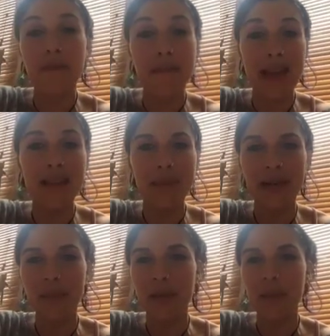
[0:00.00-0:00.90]
for many,
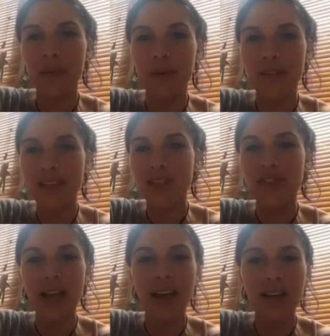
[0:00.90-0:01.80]
many people. Thanks for
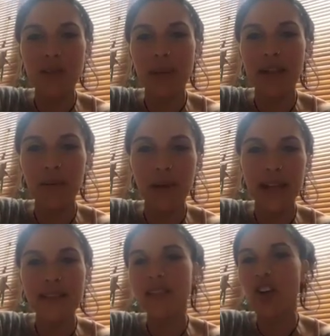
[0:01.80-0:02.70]
the hearts, by the way.
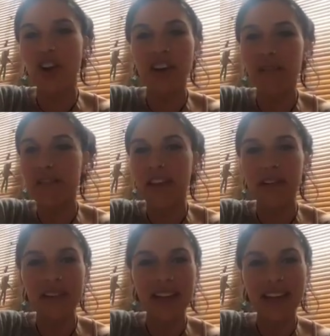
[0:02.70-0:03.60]
There's not enough
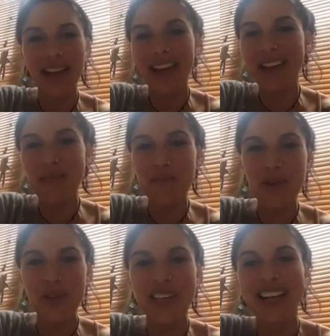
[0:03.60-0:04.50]
though. I need
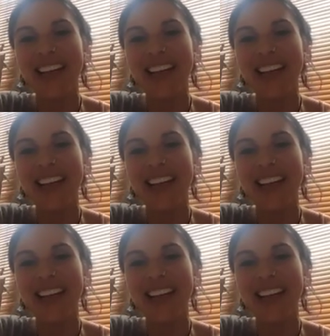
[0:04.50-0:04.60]
more.